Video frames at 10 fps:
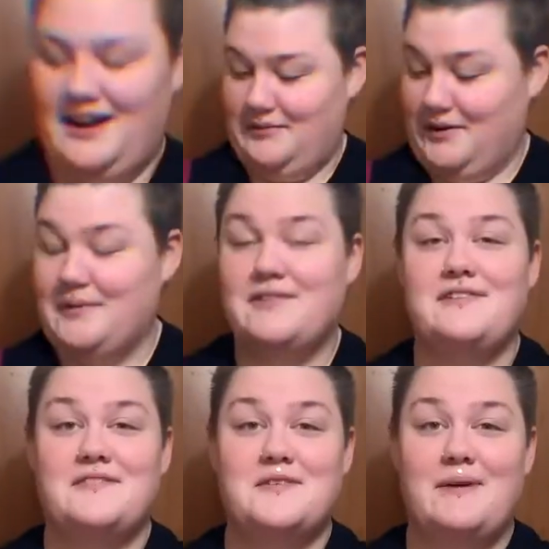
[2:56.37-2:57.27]
And one of my
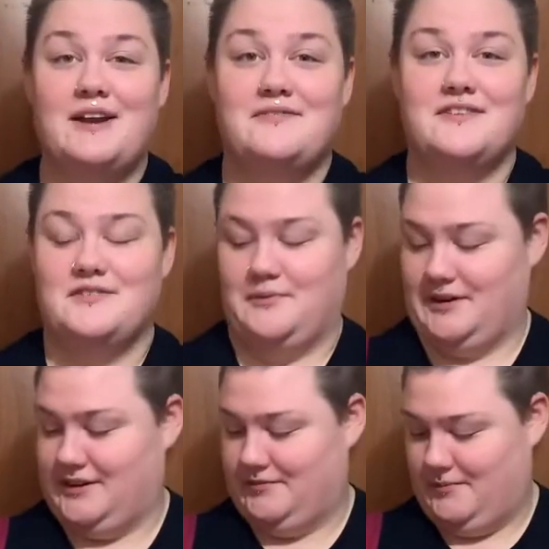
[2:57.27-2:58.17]
favourite benefits of
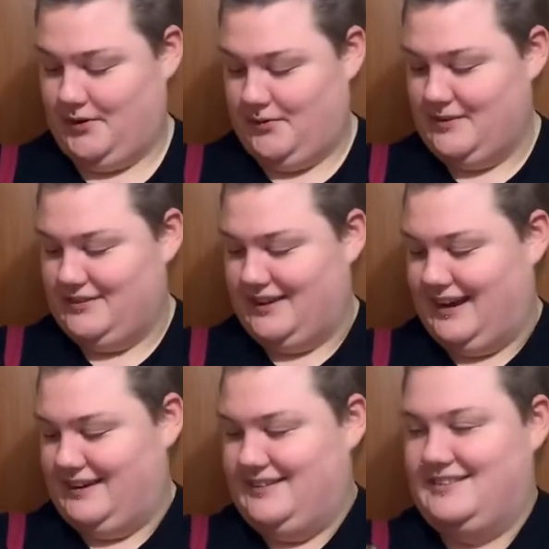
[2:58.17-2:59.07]
working from home is
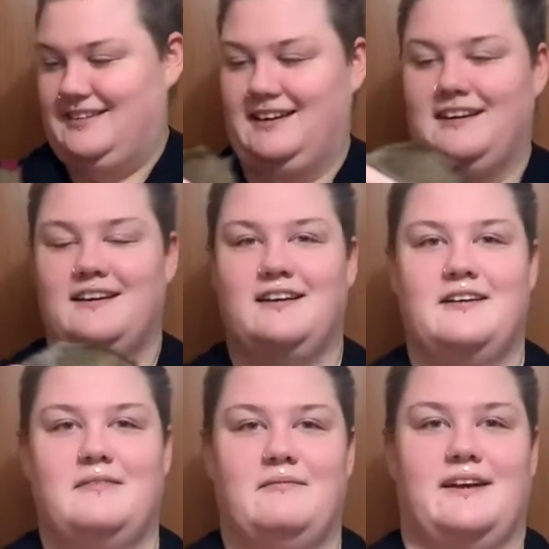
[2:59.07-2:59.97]
getting to see
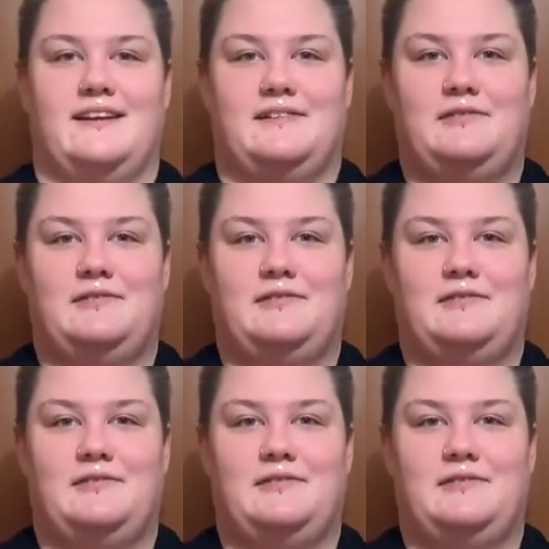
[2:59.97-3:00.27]
my little